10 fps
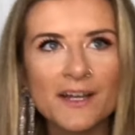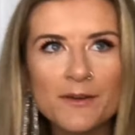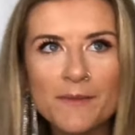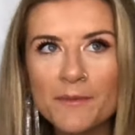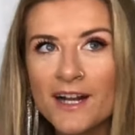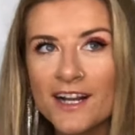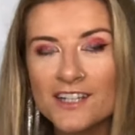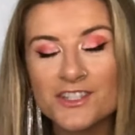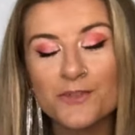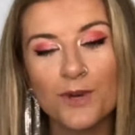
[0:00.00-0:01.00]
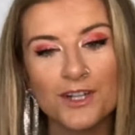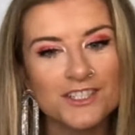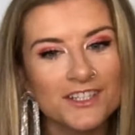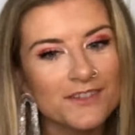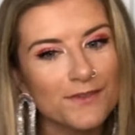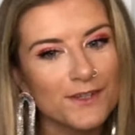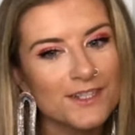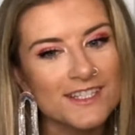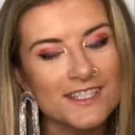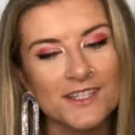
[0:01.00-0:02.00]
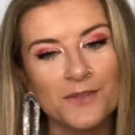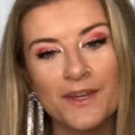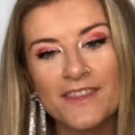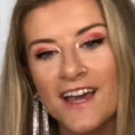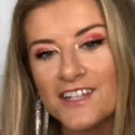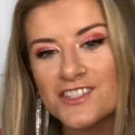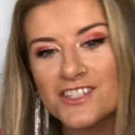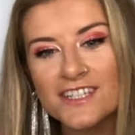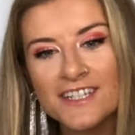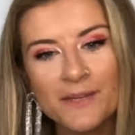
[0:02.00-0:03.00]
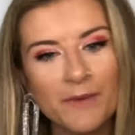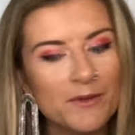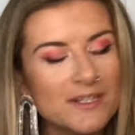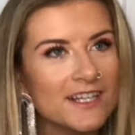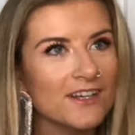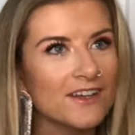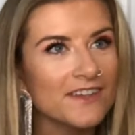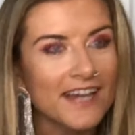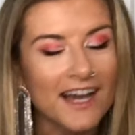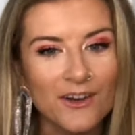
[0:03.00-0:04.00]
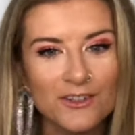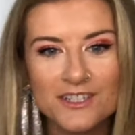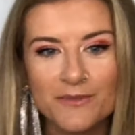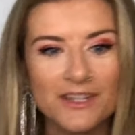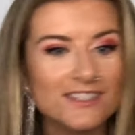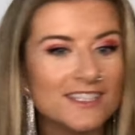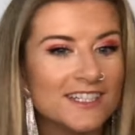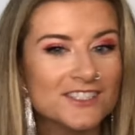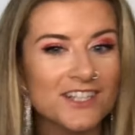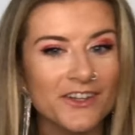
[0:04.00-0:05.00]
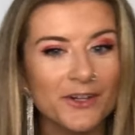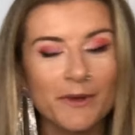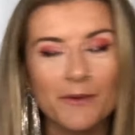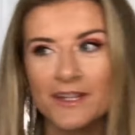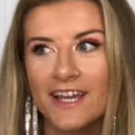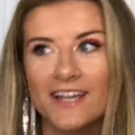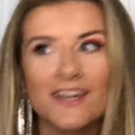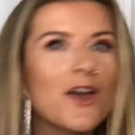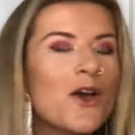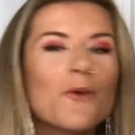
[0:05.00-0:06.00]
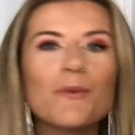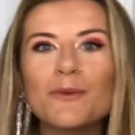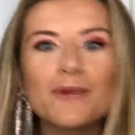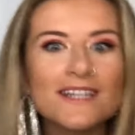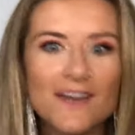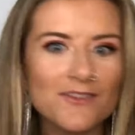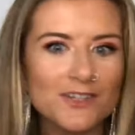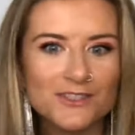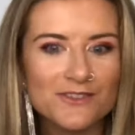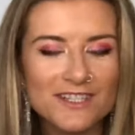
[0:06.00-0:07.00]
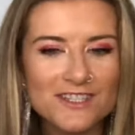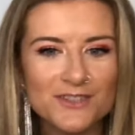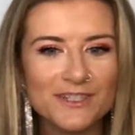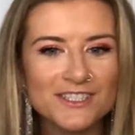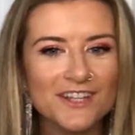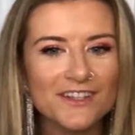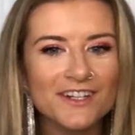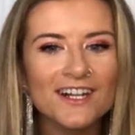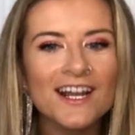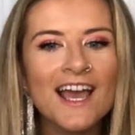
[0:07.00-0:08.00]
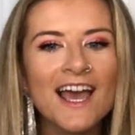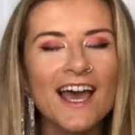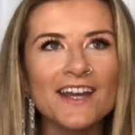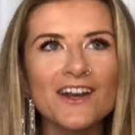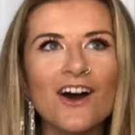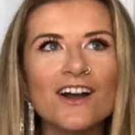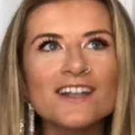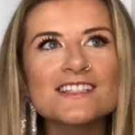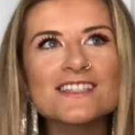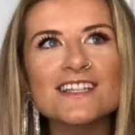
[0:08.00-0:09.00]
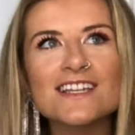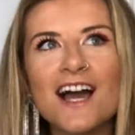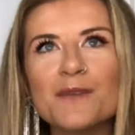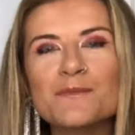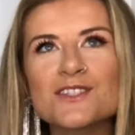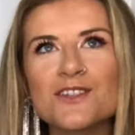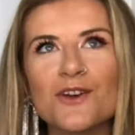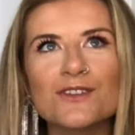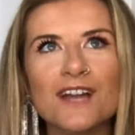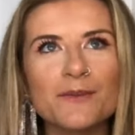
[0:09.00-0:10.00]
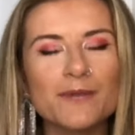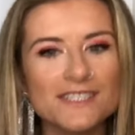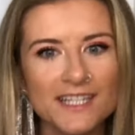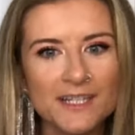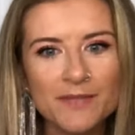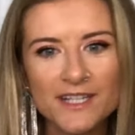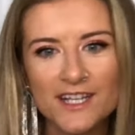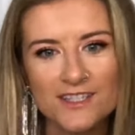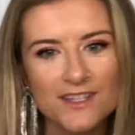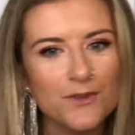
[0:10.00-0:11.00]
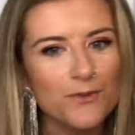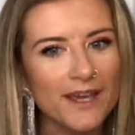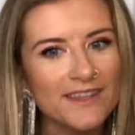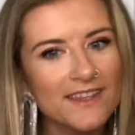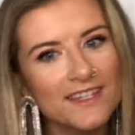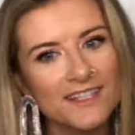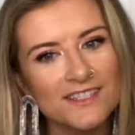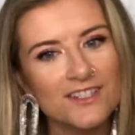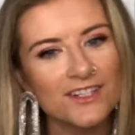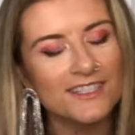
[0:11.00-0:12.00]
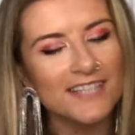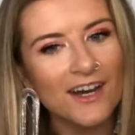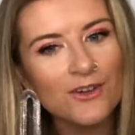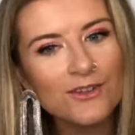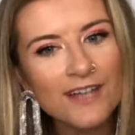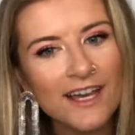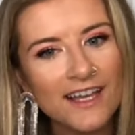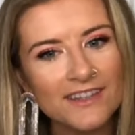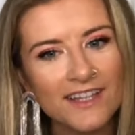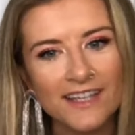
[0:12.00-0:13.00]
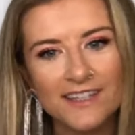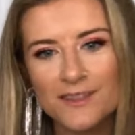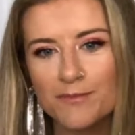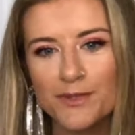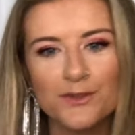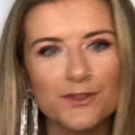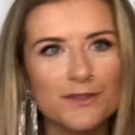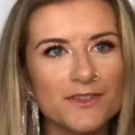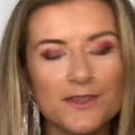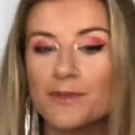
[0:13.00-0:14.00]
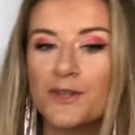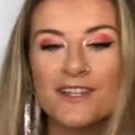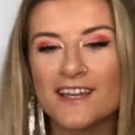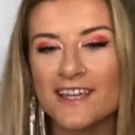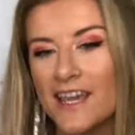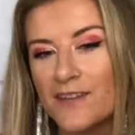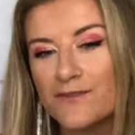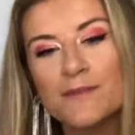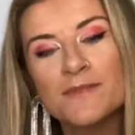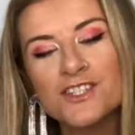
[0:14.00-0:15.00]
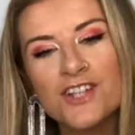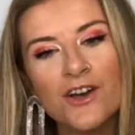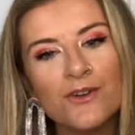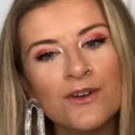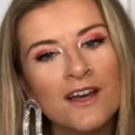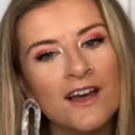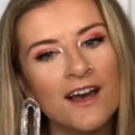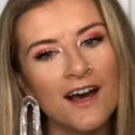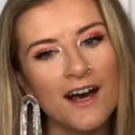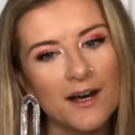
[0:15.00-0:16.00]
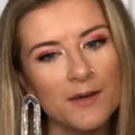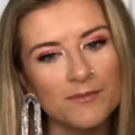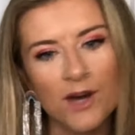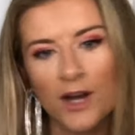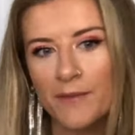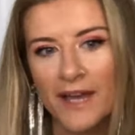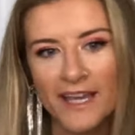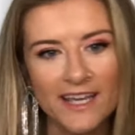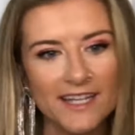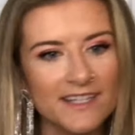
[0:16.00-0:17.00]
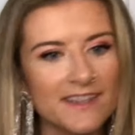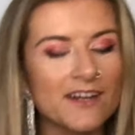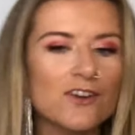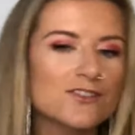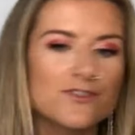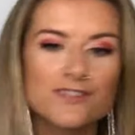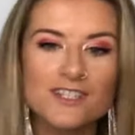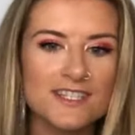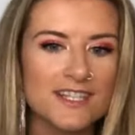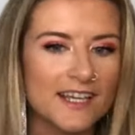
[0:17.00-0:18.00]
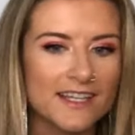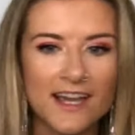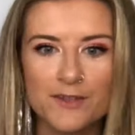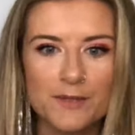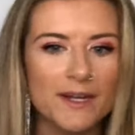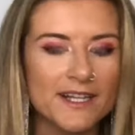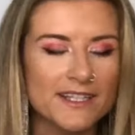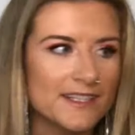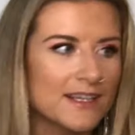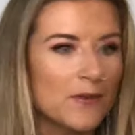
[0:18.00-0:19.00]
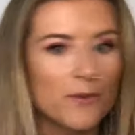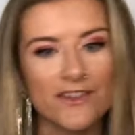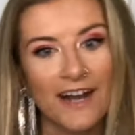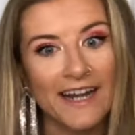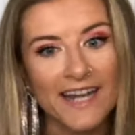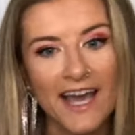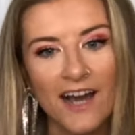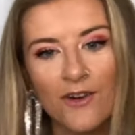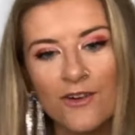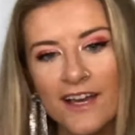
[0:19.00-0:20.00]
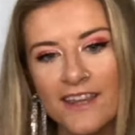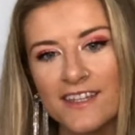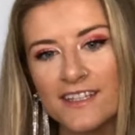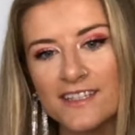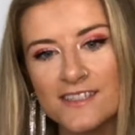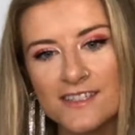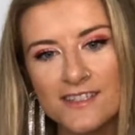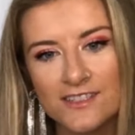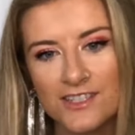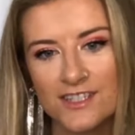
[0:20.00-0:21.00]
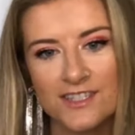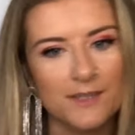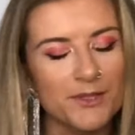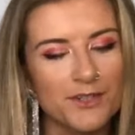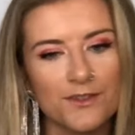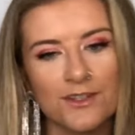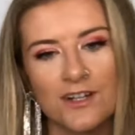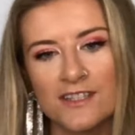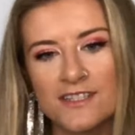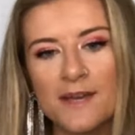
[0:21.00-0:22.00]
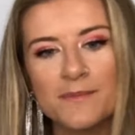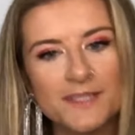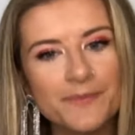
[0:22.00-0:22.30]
I remember actually watching the first season with Ashley, and we were sitting on the couch and we looked at each other and we were like, we would never do this to each other. And honestly, I'm so glad we did, because of the way that things turned out and like the beauty that came from the show on my end. And then also just seeing everybody and where they're at now, I think is just a beautiful concept.